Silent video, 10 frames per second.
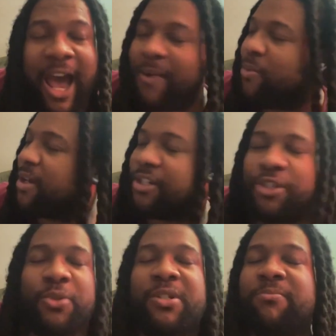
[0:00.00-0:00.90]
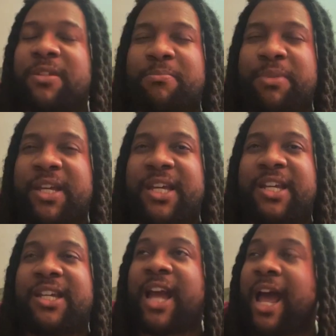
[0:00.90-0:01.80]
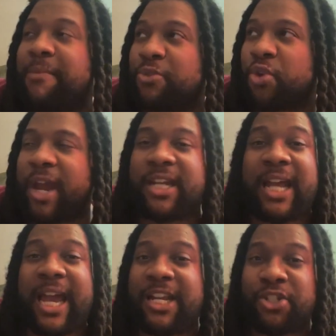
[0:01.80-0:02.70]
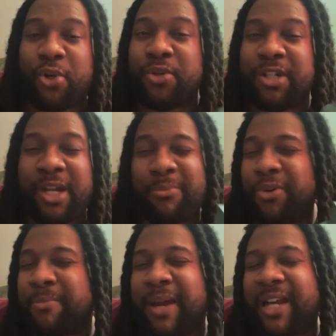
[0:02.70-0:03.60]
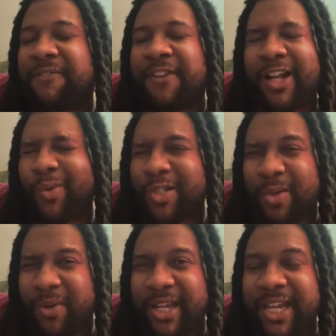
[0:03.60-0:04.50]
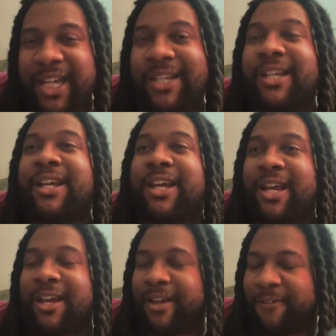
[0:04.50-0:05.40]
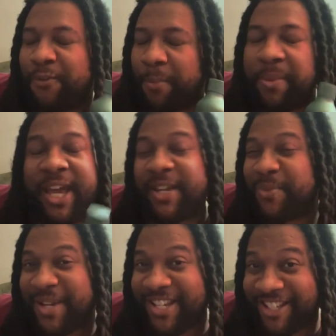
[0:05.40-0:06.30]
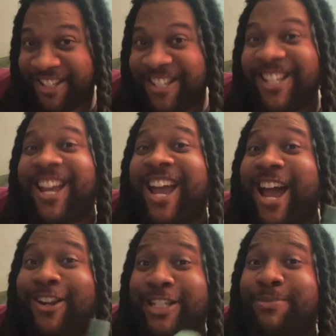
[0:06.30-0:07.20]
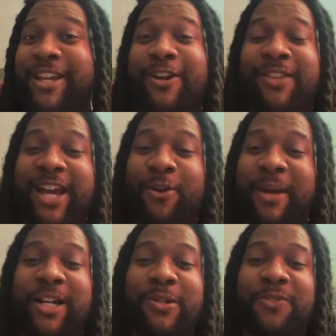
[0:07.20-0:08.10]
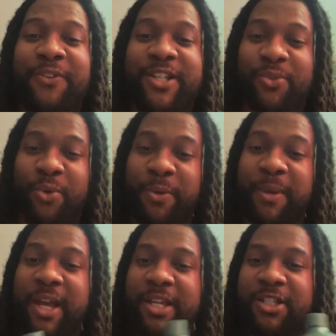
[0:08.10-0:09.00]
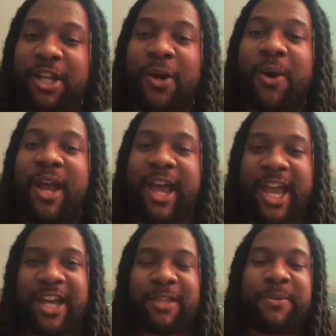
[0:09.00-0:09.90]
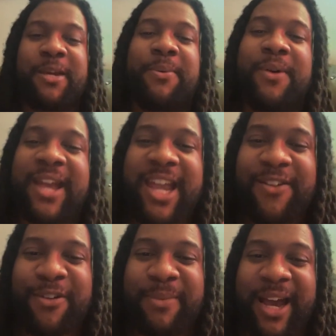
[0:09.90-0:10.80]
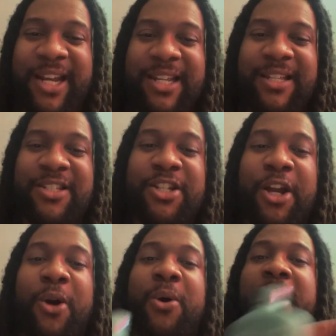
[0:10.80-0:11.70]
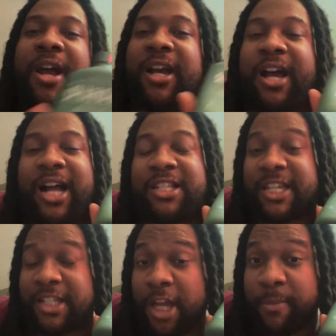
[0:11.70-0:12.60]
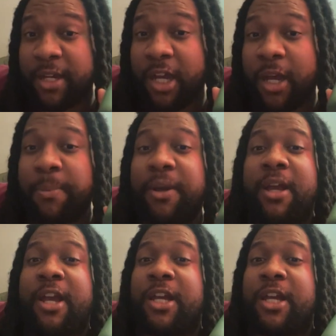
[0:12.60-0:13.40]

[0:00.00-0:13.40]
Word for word: I wanted to do something big. I'm trying, I got a certain number in mind of followers I want to hit for petty reasons. I'll explain all that on my close friends group. So, hey, other people. Hey, everybody. So, contest coming up.